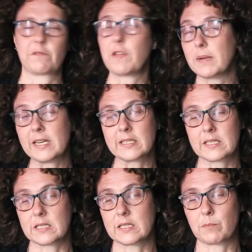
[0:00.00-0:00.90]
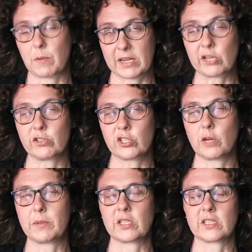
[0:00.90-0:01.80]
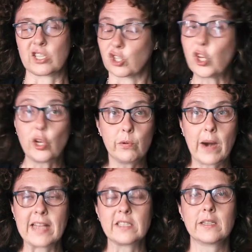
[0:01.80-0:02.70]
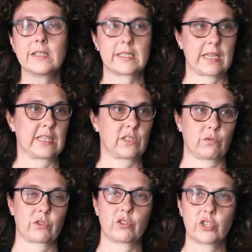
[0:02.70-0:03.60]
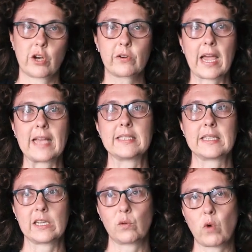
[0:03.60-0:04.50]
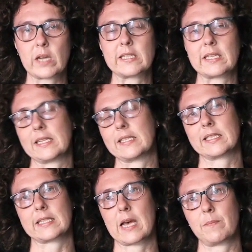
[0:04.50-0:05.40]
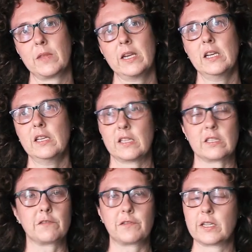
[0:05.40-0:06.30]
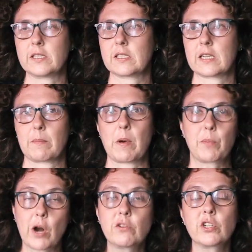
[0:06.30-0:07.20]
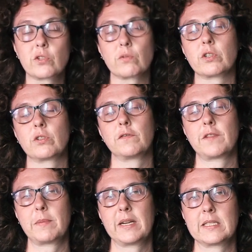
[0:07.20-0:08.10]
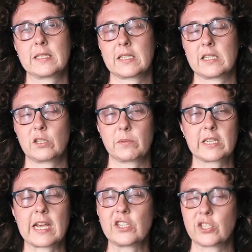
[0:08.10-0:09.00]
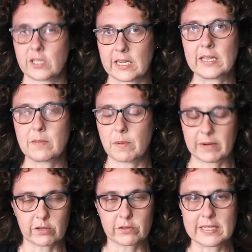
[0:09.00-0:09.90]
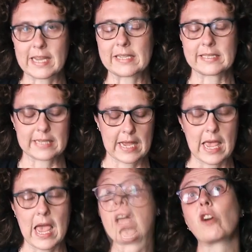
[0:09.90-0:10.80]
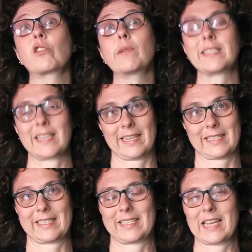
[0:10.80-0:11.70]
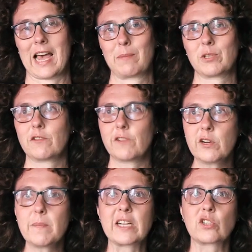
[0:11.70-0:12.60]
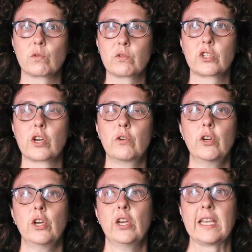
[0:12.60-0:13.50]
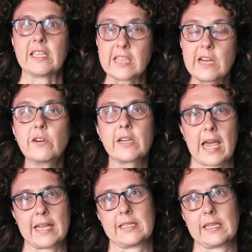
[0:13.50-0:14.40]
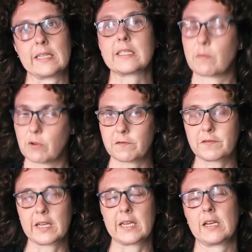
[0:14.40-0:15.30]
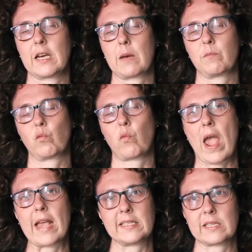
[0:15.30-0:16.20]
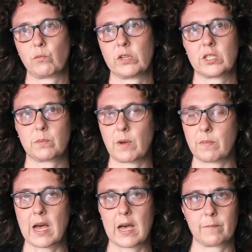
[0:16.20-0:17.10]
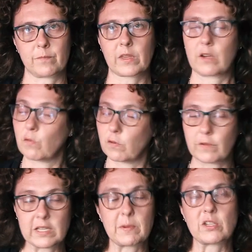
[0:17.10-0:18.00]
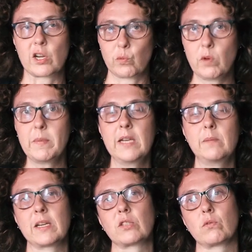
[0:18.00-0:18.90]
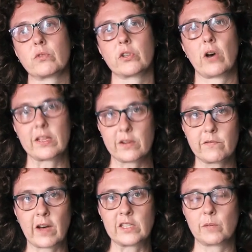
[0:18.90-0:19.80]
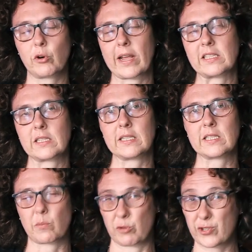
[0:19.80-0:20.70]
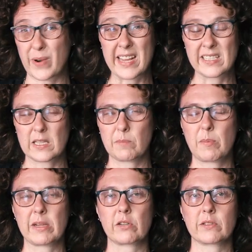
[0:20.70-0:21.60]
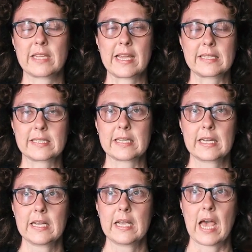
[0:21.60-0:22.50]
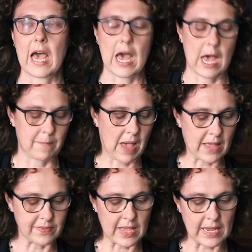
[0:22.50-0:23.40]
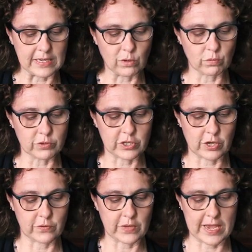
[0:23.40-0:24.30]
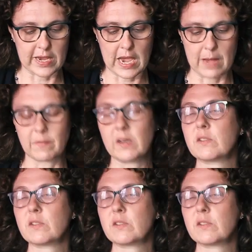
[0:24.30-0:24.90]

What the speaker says: feminist biblical interpreters as curators, as also showcasing what is the different approaches also to feminist interpretation in the biblical text. They are critics, sort of very much also interrogating some of the ways in which especially women, but also other vulnerable entities are portrayed in the biblical text. And then also they are